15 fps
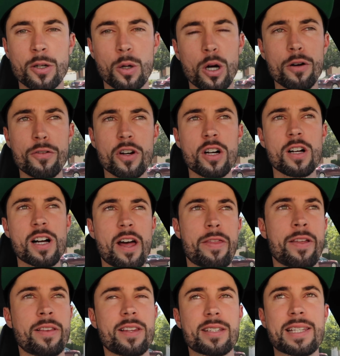So overall, I
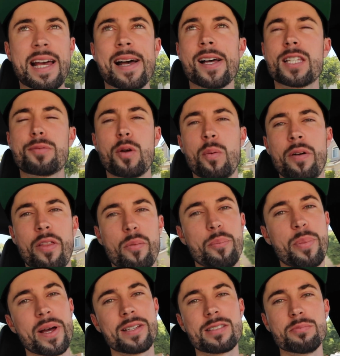think this has to be one of the
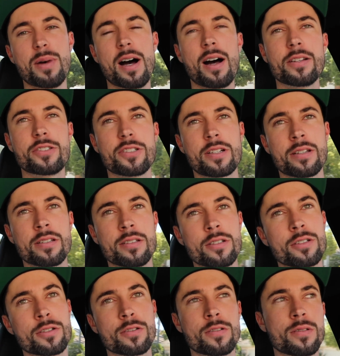best mods you can
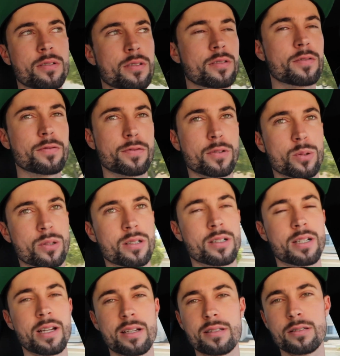do
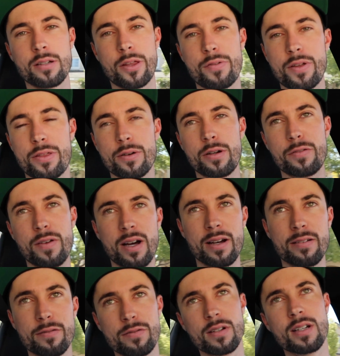for your
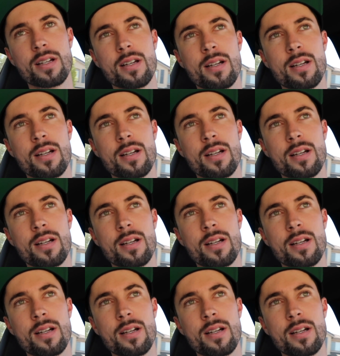335.